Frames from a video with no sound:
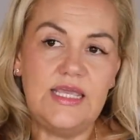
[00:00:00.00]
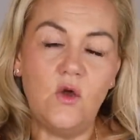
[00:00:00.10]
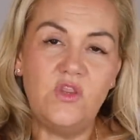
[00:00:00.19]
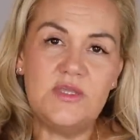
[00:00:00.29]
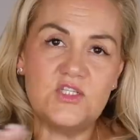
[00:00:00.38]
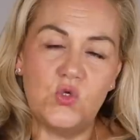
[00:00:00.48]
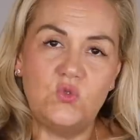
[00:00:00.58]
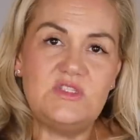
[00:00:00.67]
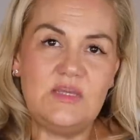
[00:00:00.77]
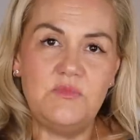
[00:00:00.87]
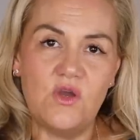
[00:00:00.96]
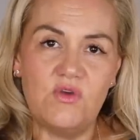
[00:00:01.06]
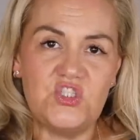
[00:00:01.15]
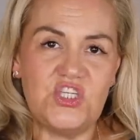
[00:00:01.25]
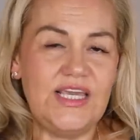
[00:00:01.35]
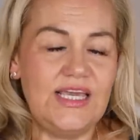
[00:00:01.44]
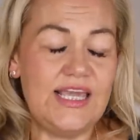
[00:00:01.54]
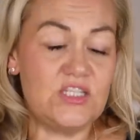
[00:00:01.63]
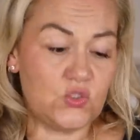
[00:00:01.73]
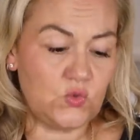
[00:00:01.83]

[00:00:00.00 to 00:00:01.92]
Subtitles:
Although it's called Deep Nourishing, it's